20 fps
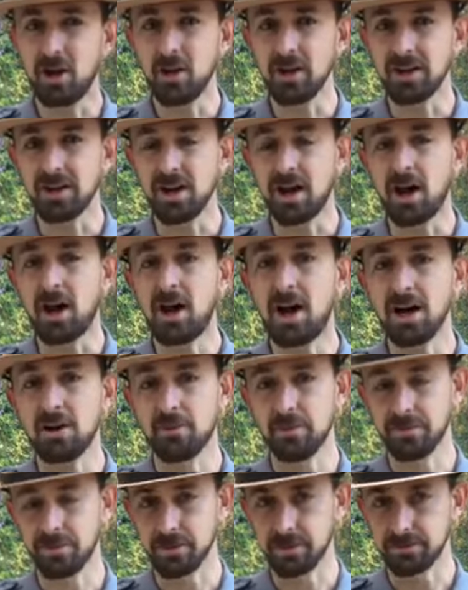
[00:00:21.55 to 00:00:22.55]
called an
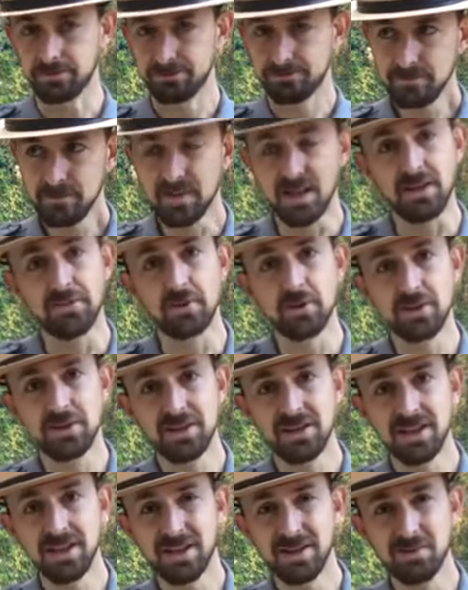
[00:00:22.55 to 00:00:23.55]
aquifer. Now if you're
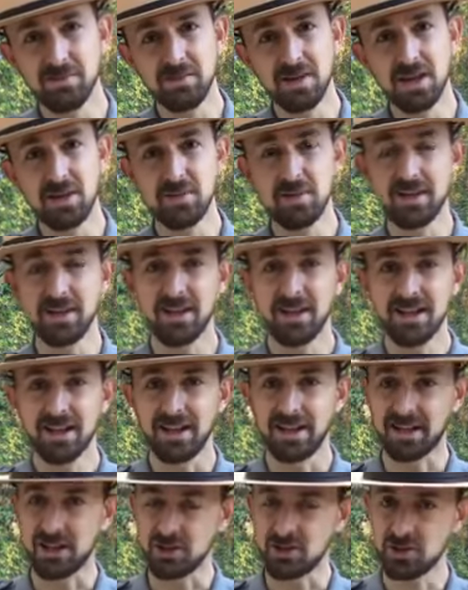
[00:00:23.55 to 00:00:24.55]
thinking maybe
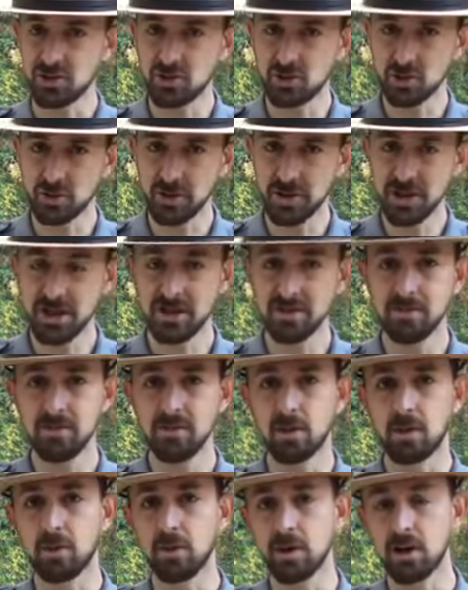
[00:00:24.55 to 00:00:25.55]
like a
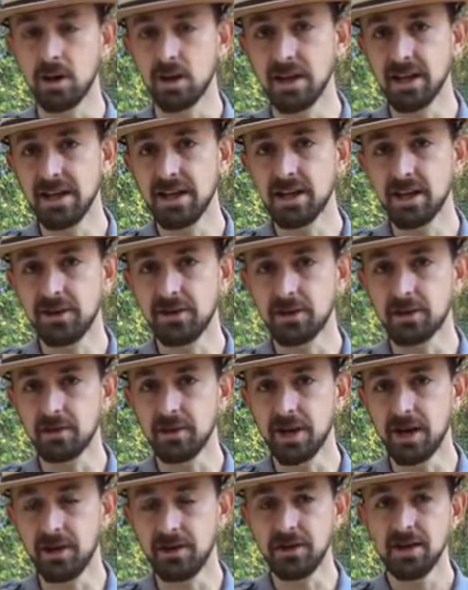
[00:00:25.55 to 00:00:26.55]
stream or a lake
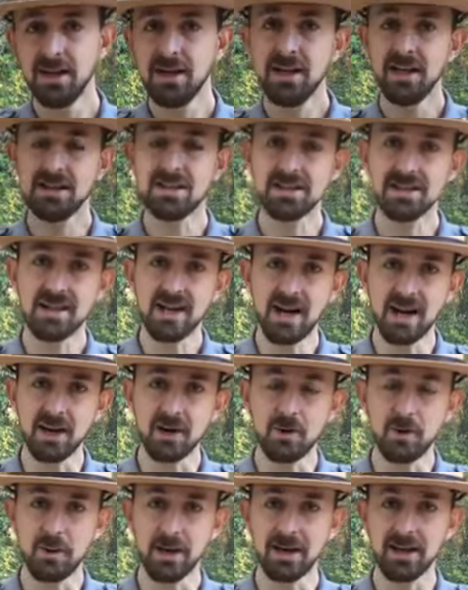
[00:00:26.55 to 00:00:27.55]
underground, it's not
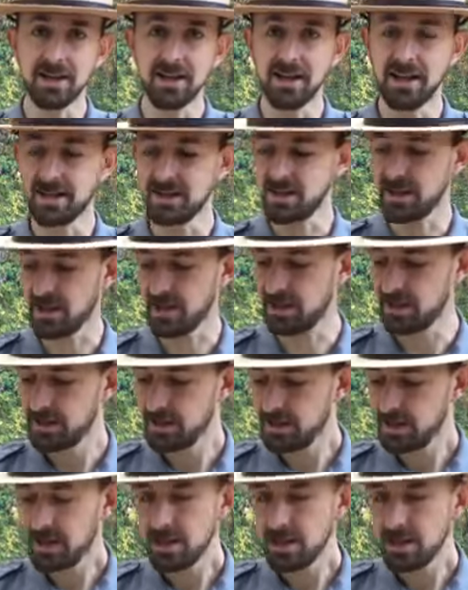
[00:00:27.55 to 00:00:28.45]
quite like that.